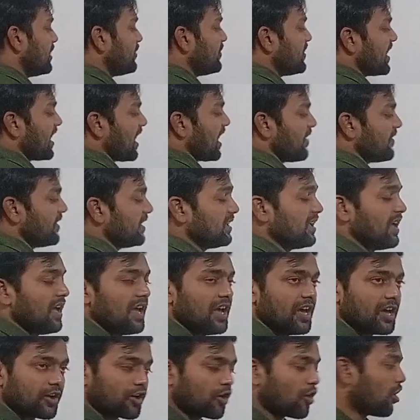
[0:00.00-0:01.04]
here we are having
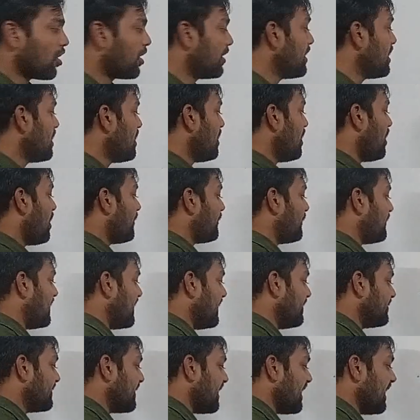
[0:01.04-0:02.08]
a rod of
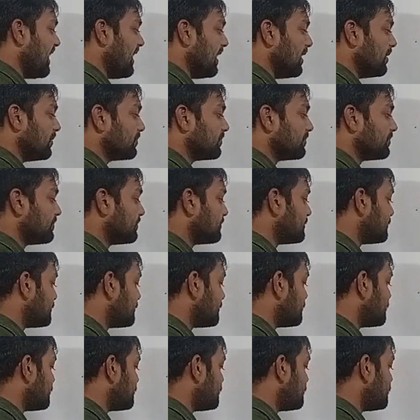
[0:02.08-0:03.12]
length L.
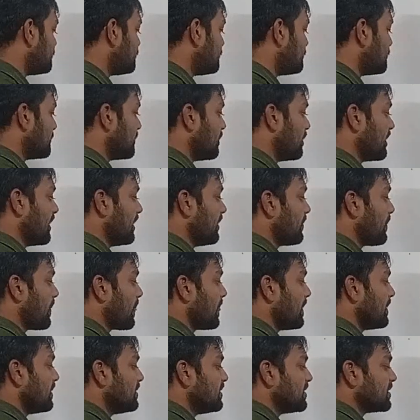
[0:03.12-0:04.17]

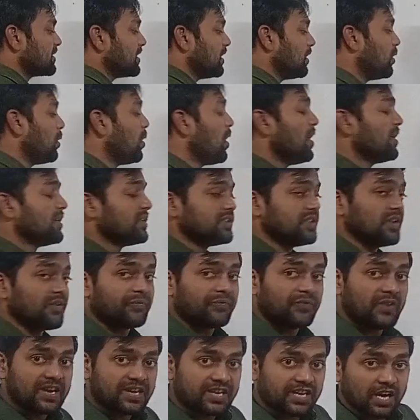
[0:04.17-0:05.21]
Okay, so if
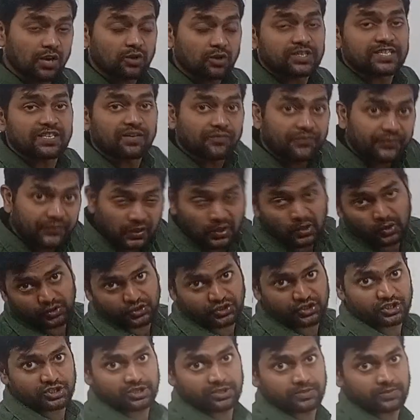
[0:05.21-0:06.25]
we give some force,
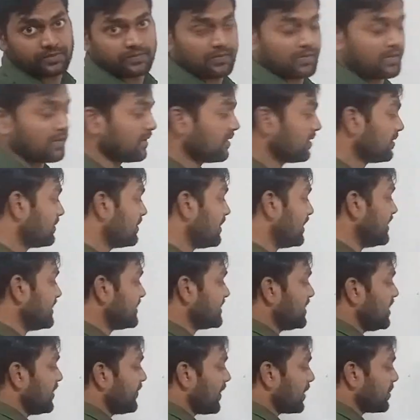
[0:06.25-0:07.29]
that is
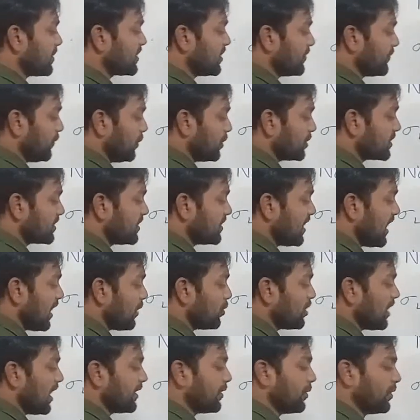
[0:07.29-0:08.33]
deformation force, I
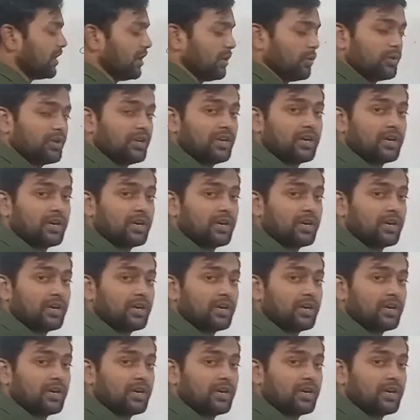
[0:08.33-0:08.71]
would like to give